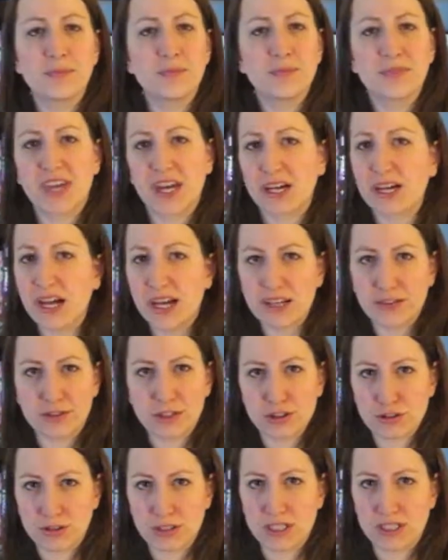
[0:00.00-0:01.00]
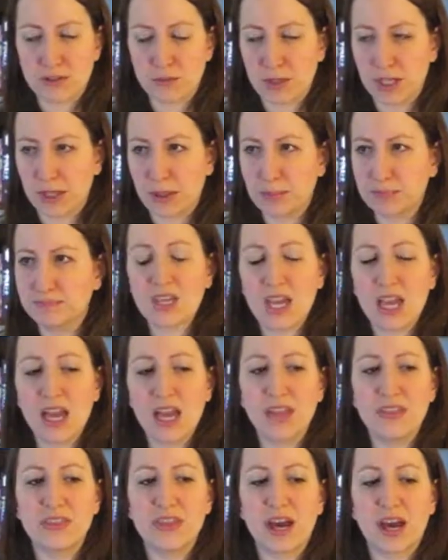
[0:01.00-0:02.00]
that kind of intrigued me.
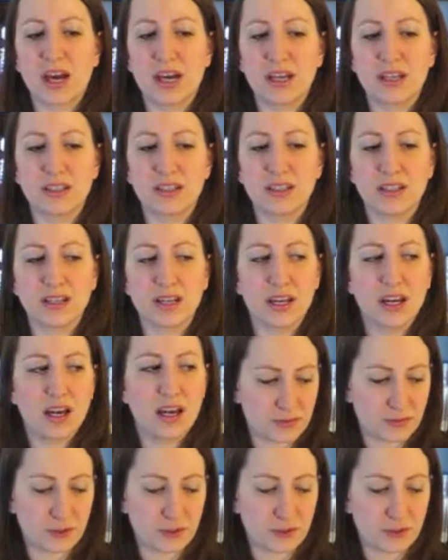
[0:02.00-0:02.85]
And then